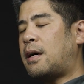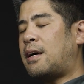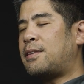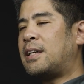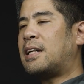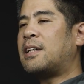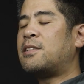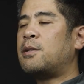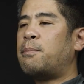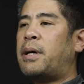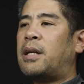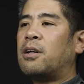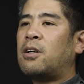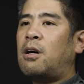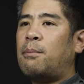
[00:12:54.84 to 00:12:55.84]
think it's a
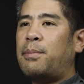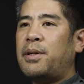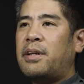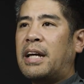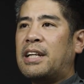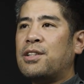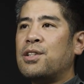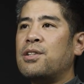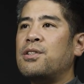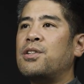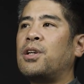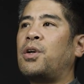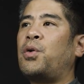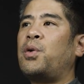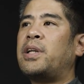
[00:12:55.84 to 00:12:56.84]
better combination
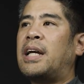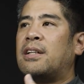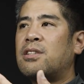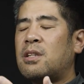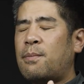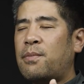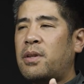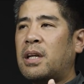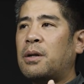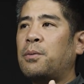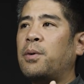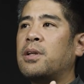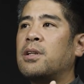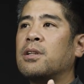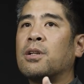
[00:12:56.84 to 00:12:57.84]
to create
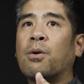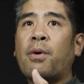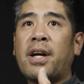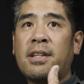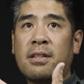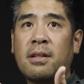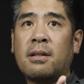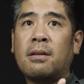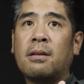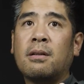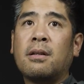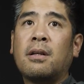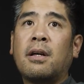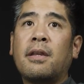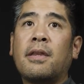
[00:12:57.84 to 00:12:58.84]
something which is greater
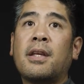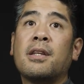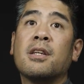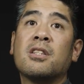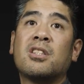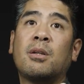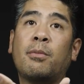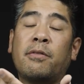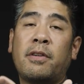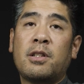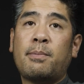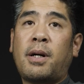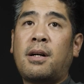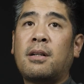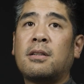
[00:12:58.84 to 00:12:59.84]
than the sum of its
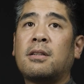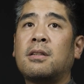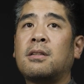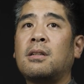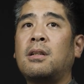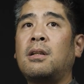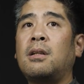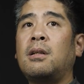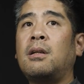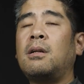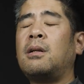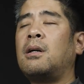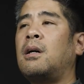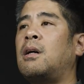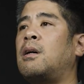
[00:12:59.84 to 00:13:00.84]
parts.
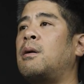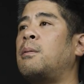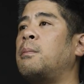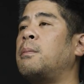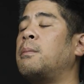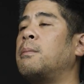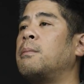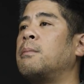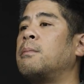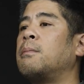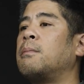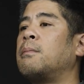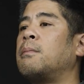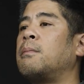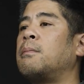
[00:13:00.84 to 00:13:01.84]

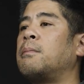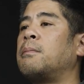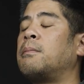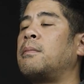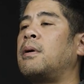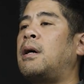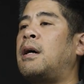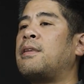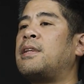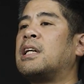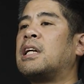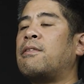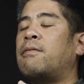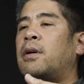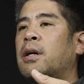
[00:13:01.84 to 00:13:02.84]
I
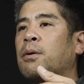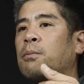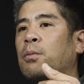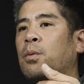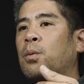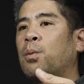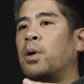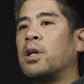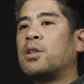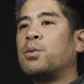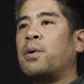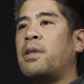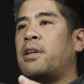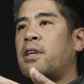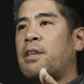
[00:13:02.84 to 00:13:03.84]
think if I worked
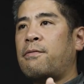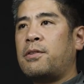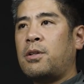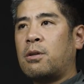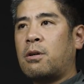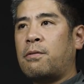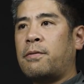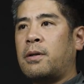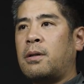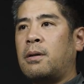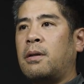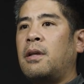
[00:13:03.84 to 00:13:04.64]
with another photographer,